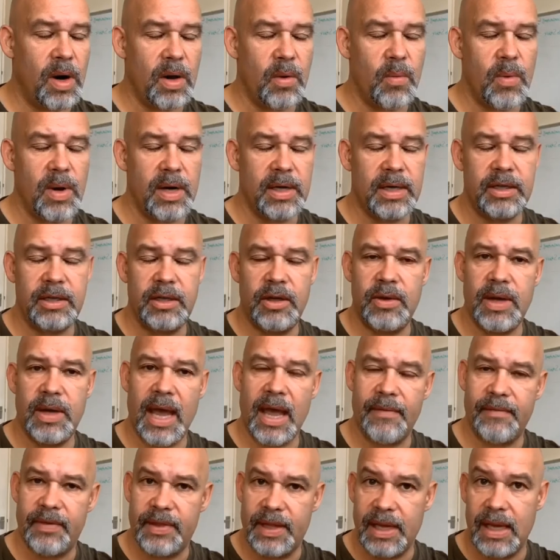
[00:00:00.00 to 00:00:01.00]
what I want you to
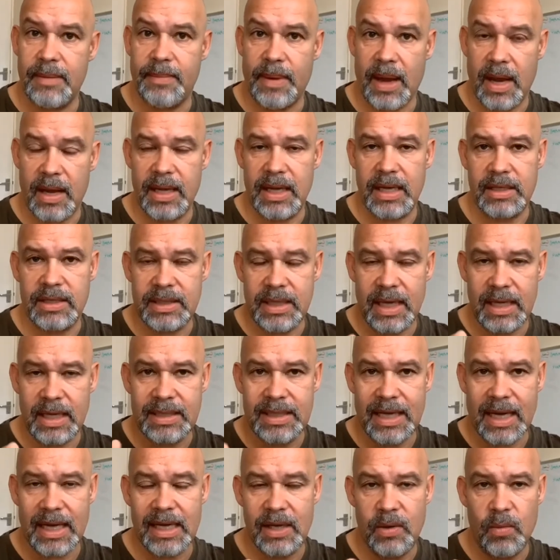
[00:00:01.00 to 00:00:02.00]
have a think about is
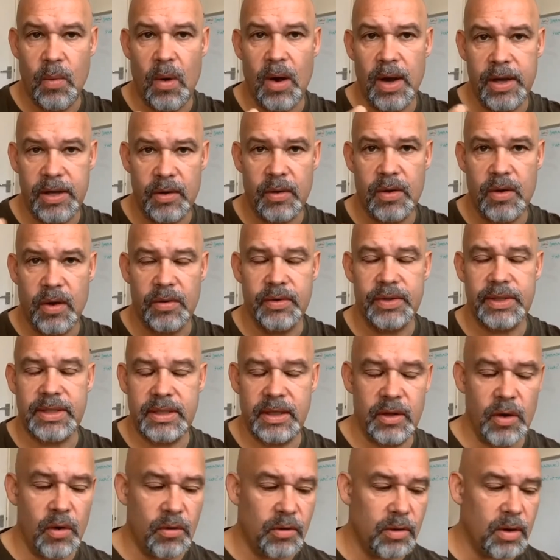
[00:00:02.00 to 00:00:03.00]
exactly why
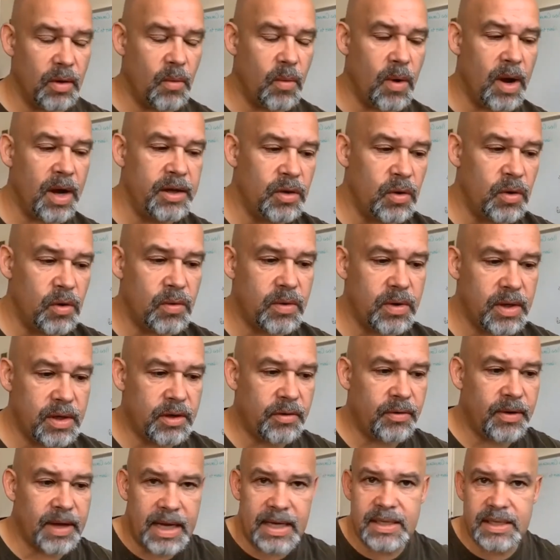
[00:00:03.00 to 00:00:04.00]
you're
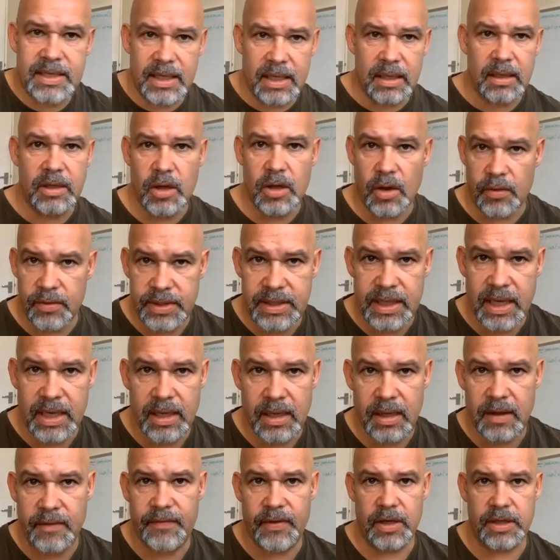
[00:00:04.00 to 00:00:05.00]
creating
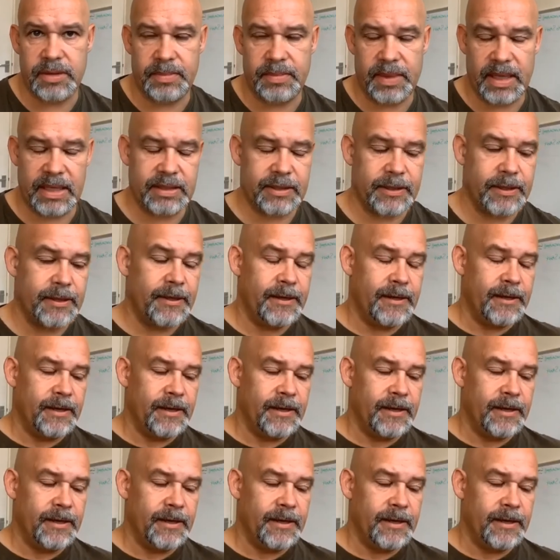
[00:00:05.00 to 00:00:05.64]
content in the first place.